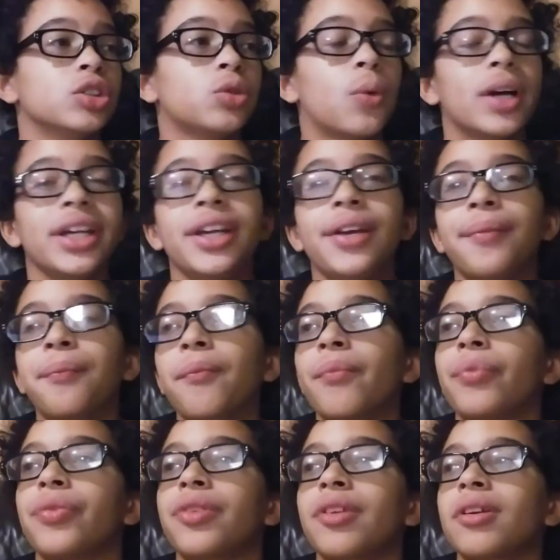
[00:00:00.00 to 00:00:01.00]

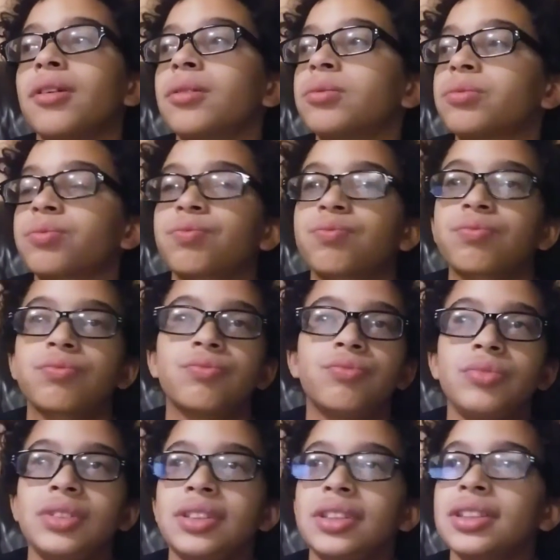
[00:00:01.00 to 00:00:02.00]

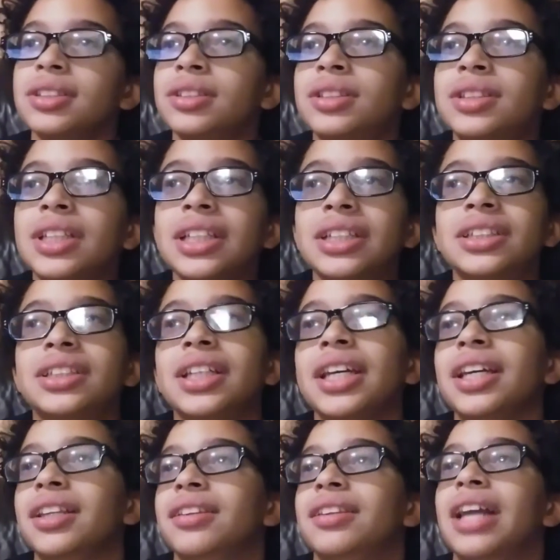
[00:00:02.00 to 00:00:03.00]

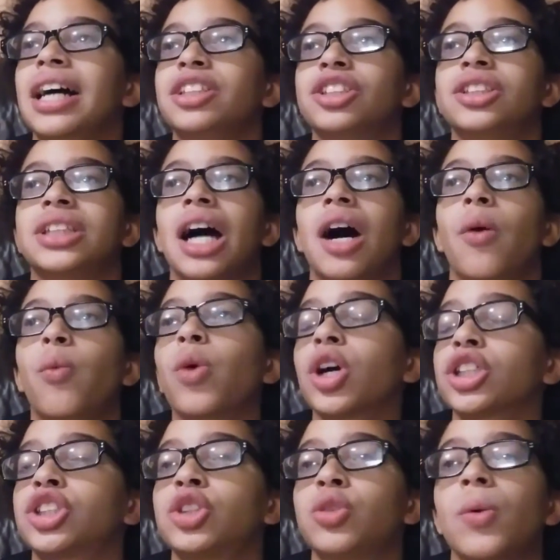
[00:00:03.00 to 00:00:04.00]
2016, that just got
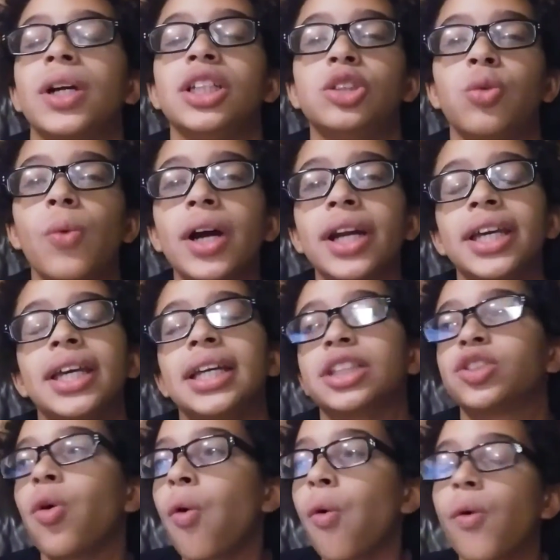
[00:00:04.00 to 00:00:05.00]
worse. 2020,
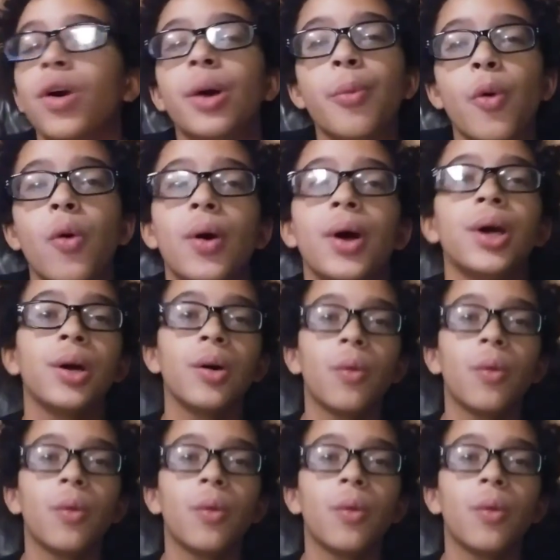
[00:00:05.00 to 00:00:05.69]
it's horrible.